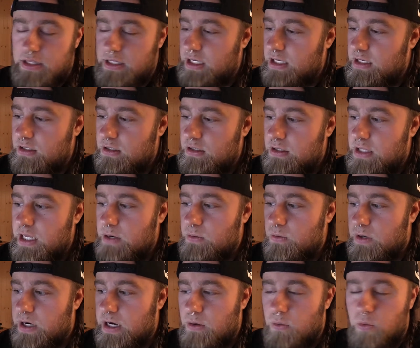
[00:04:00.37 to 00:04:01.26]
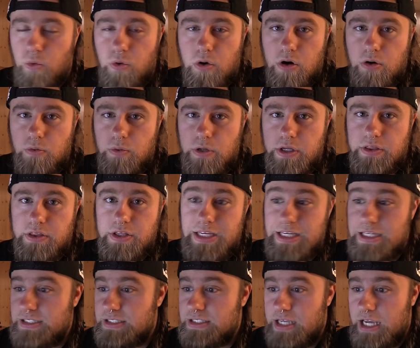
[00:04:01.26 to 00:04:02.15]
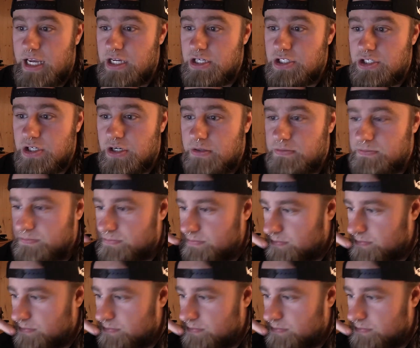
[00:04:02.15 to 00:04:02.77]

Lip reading: that they were at war with East Asia,